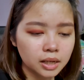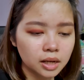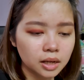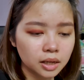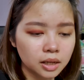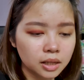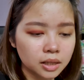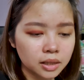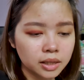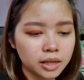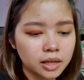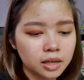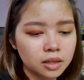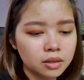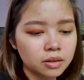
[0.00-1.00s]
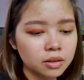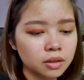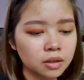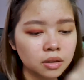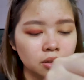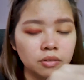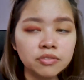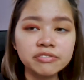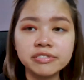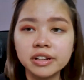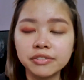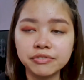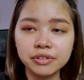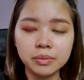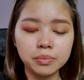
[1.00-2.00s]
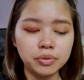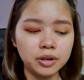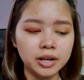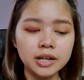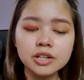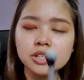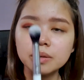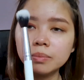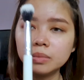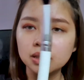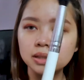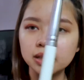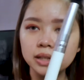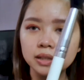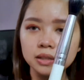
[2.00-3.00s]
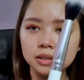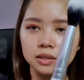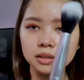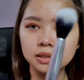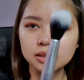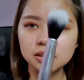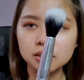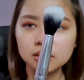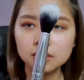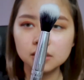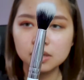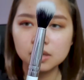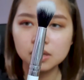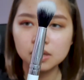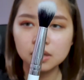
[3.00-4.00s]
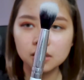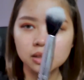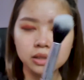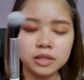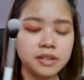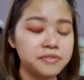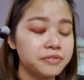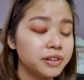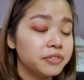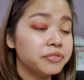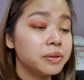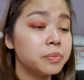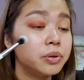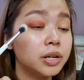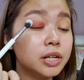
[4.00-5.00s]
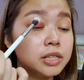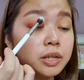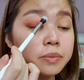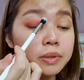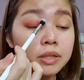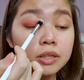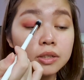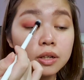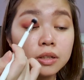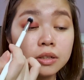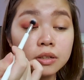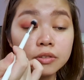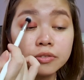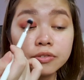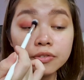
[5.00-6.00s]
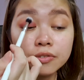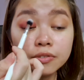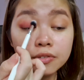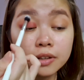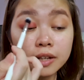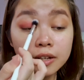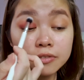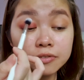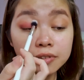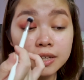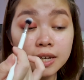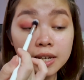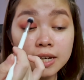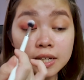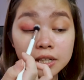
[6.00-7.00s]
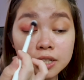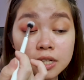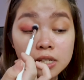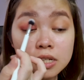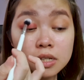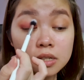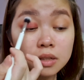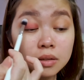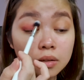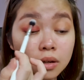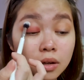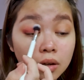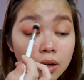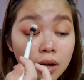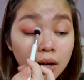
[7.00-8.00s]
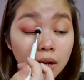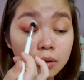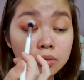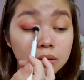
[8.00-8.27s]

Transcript: a clean fluffy brush, something like this. Clean fluffy brush, and we're just gonna fluff the edges out.